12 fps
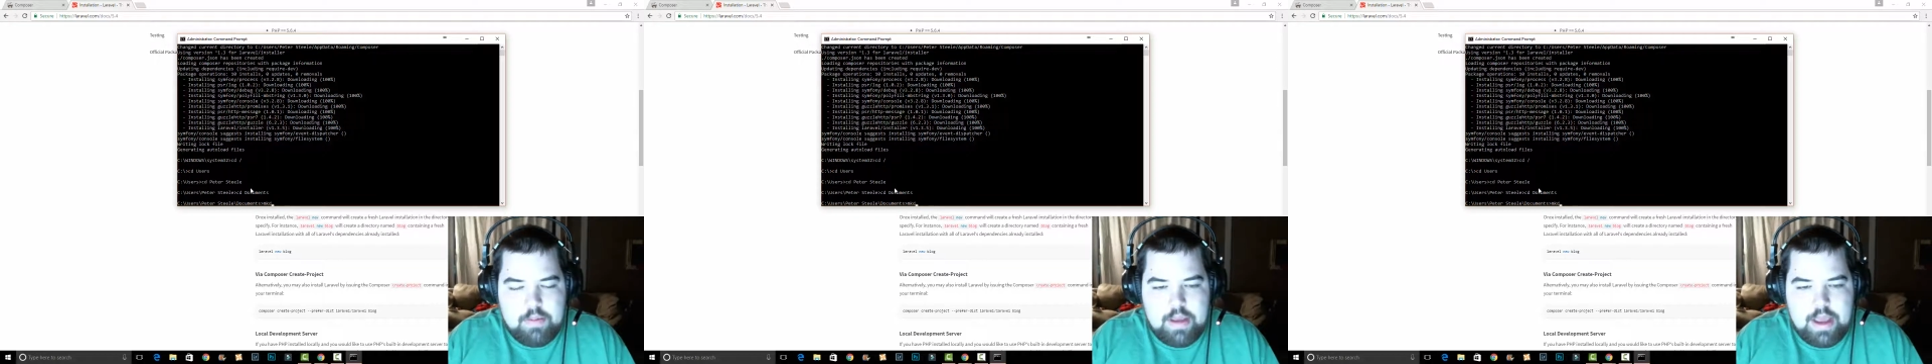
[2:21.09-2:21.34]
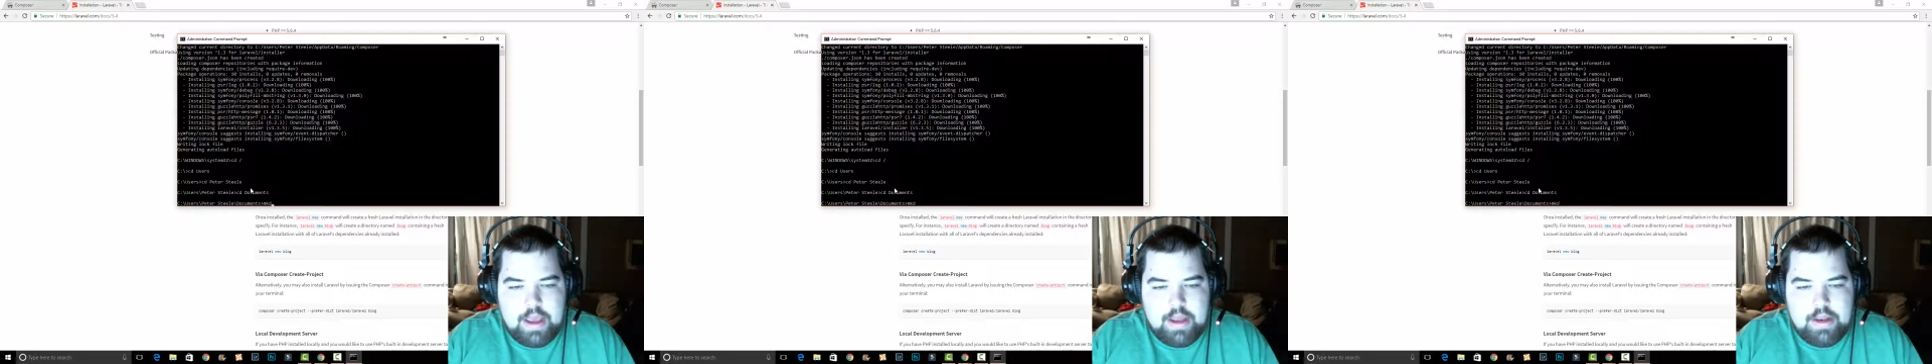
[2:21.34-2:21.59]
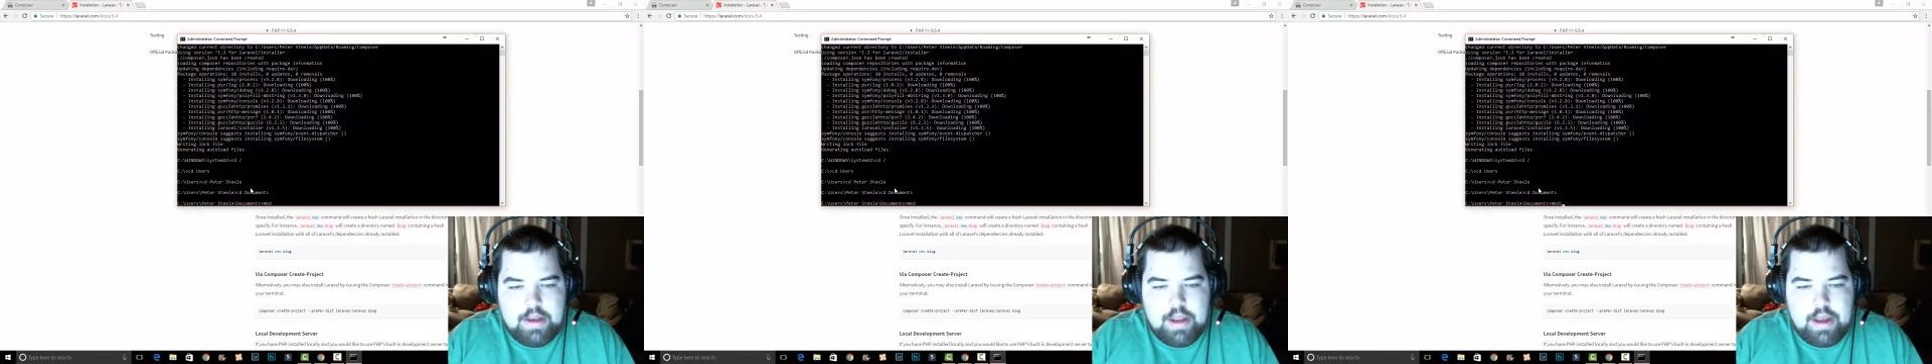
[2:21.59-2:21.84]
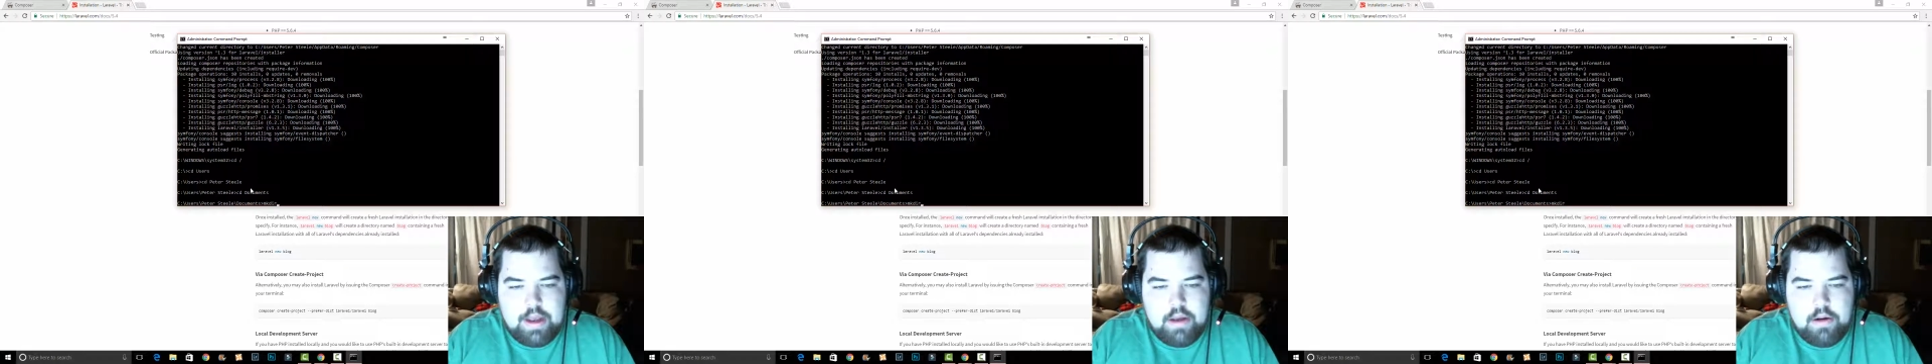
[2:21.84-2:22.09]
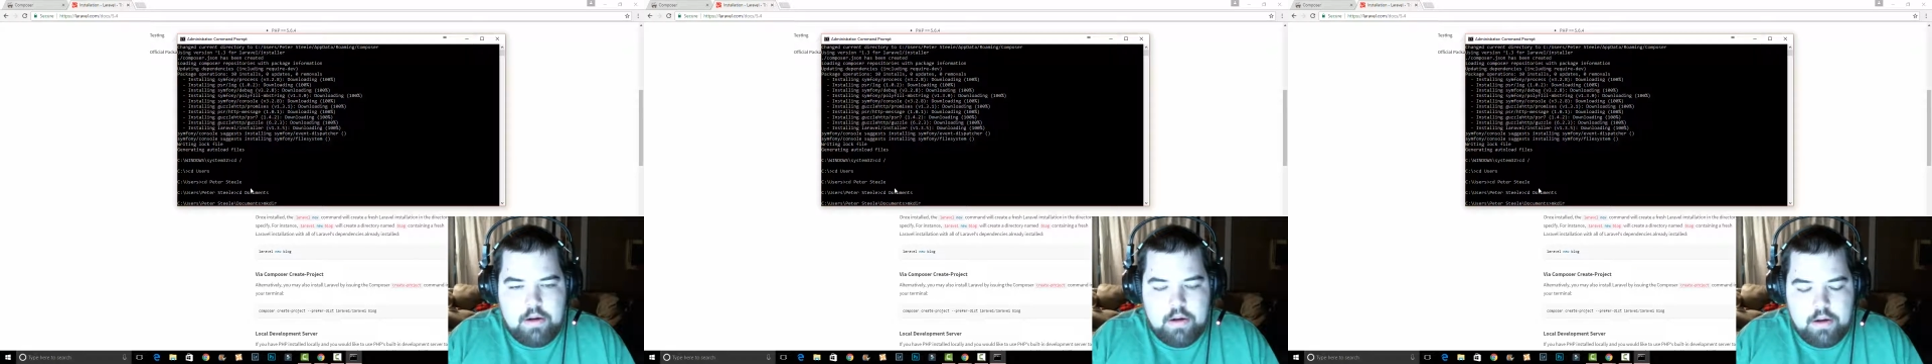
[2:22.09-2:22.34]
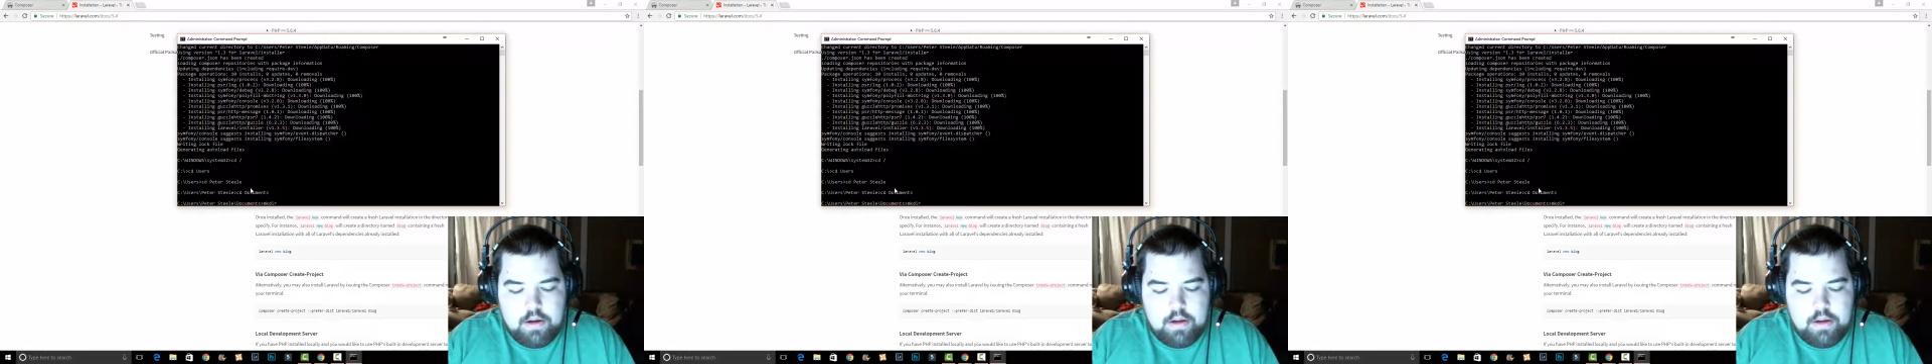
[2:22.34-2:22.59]

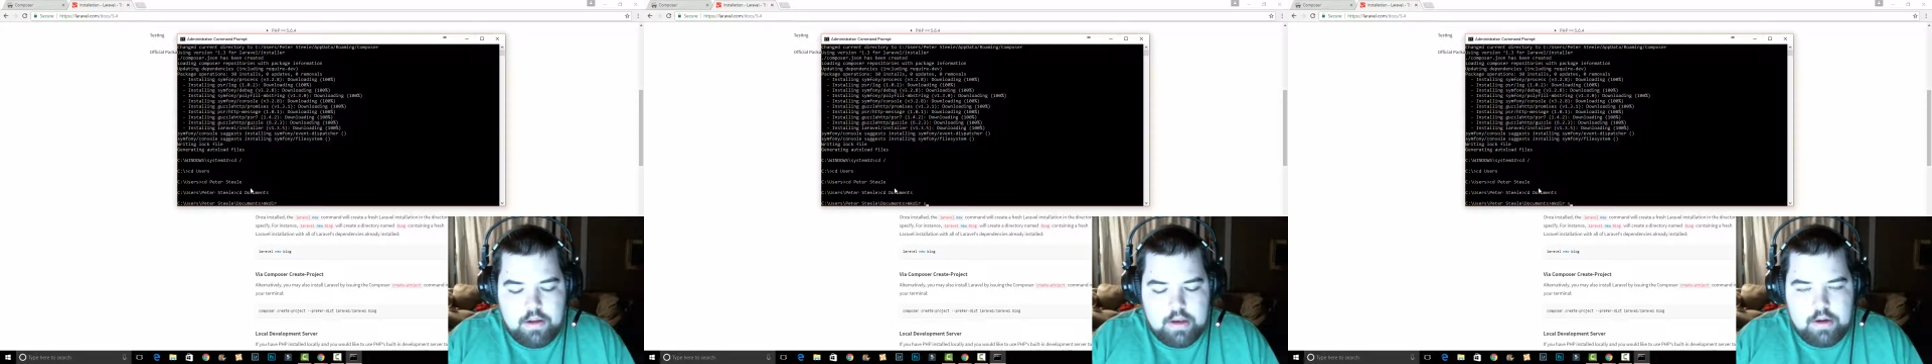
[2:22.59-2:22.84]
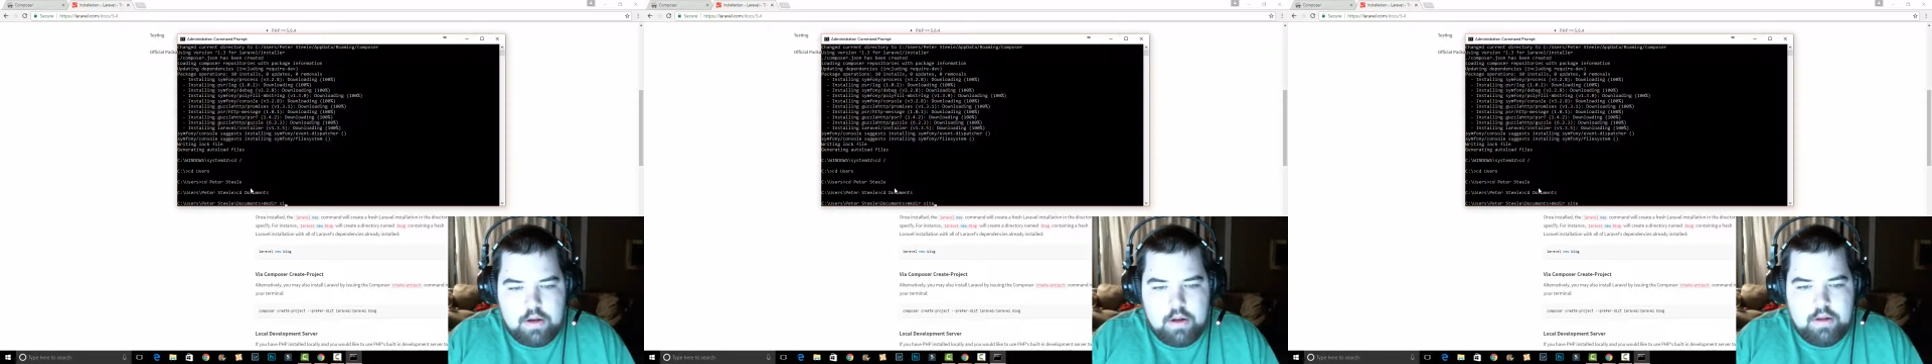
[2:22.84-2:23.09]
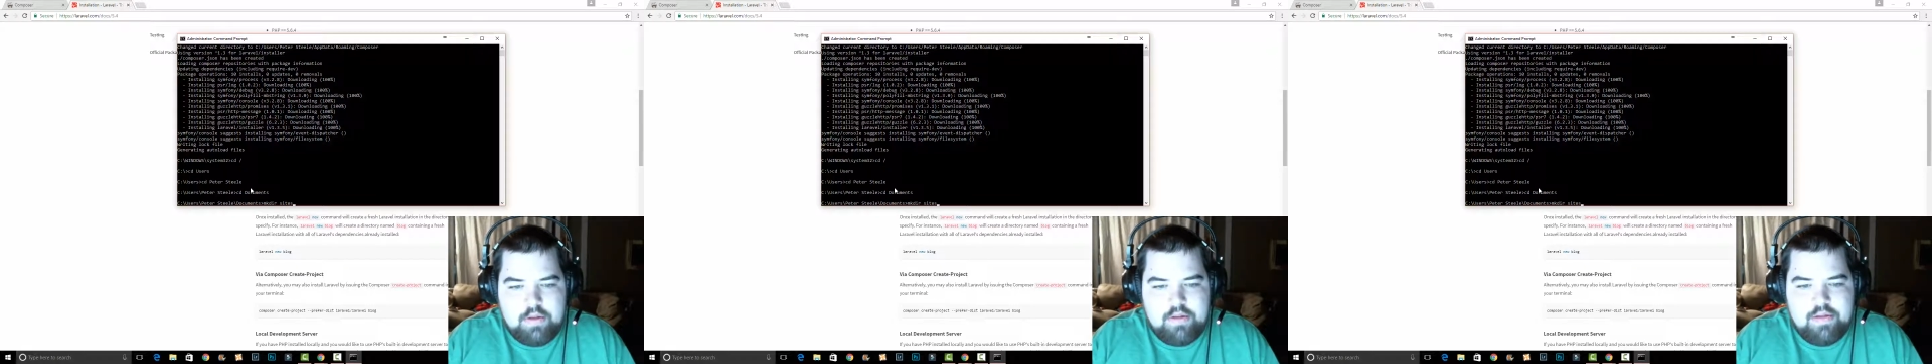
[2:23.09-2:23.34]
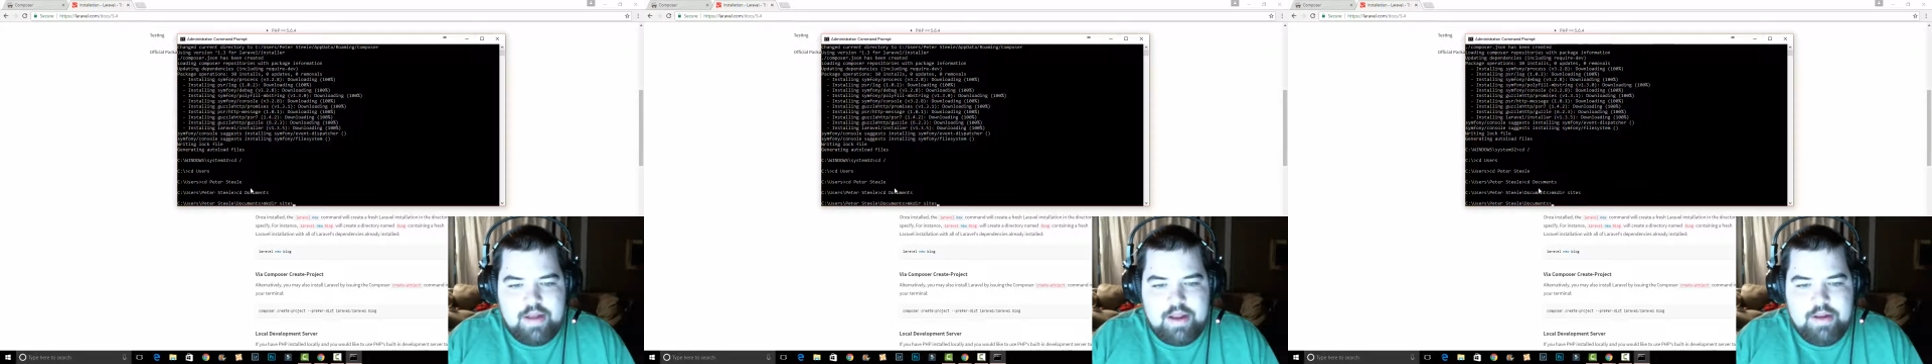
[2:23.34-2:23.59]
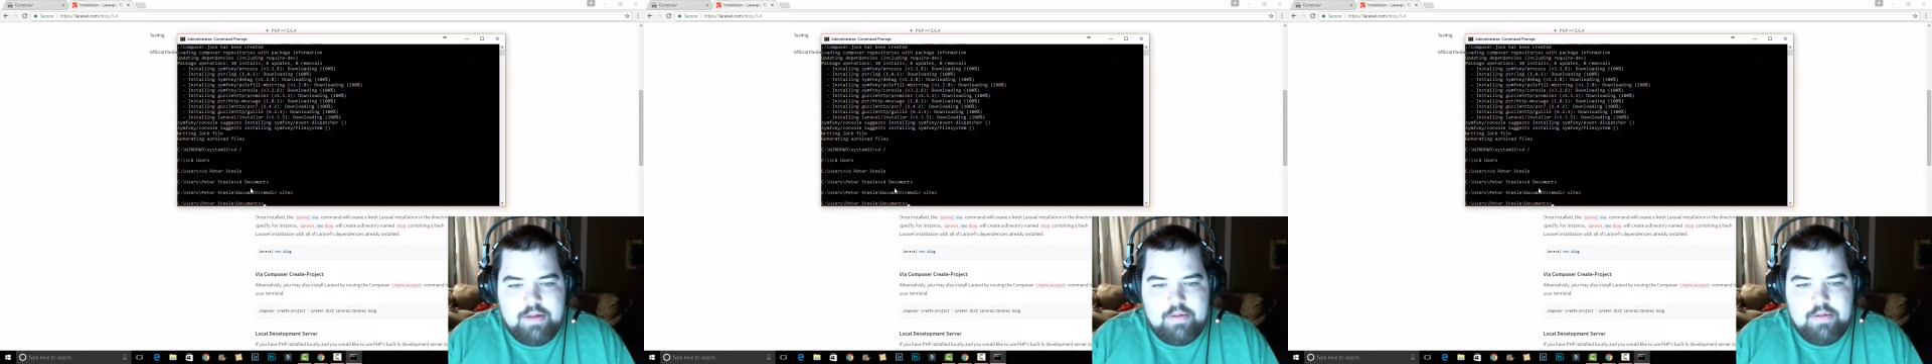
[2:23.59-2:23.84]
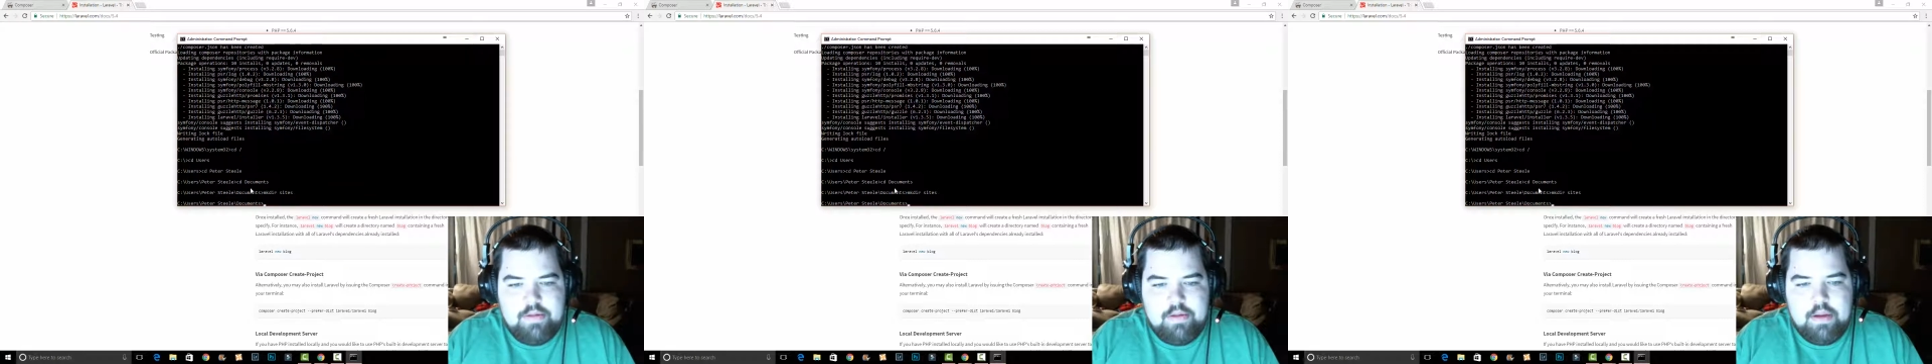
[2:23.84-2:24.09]
mkdir and call it
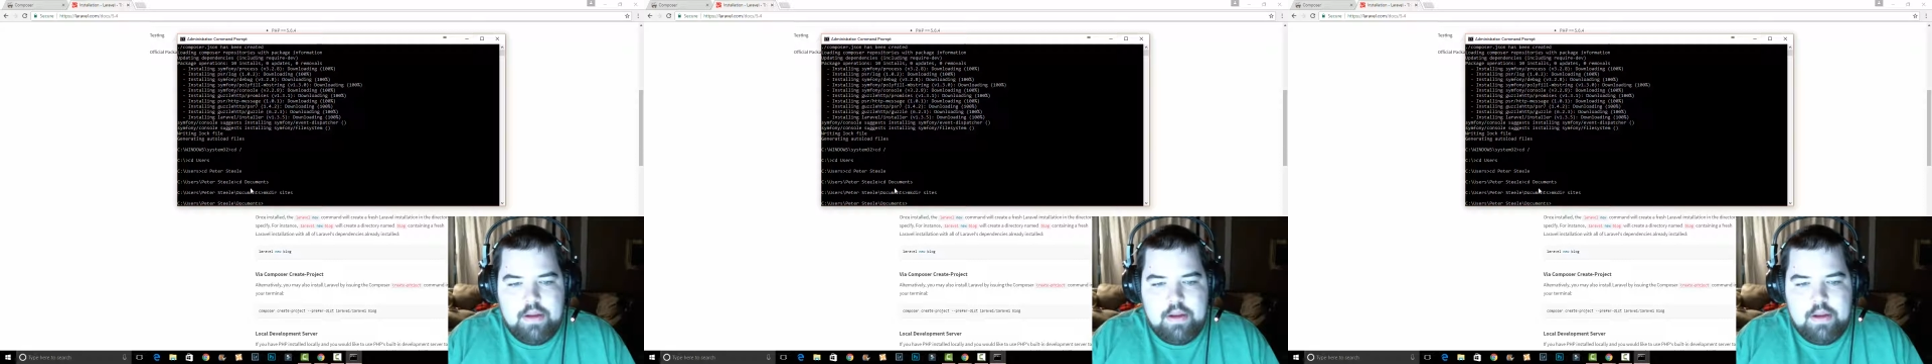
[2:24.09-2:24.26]
sites.